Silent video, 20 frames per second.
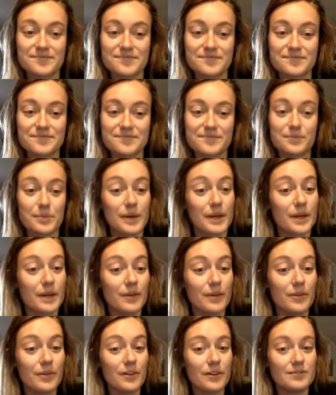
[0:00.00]
Pretty
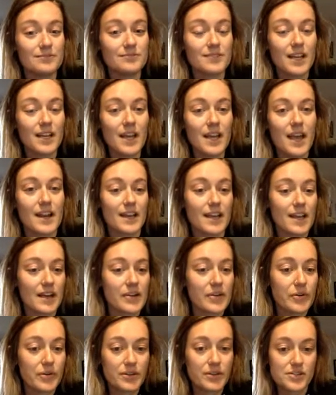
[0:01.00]
cool. And again, you
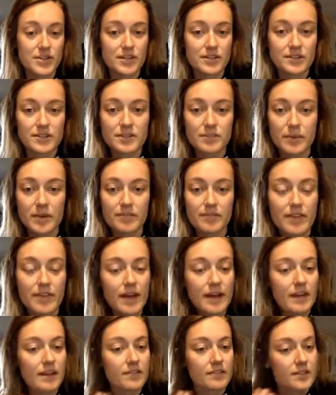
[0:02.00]
can change the speed of
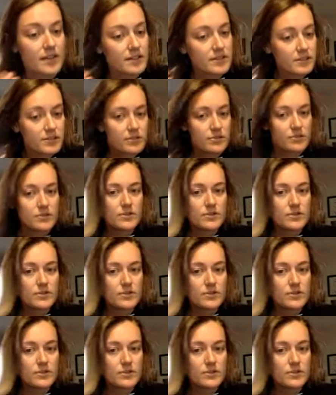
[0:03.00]
that if that's too slow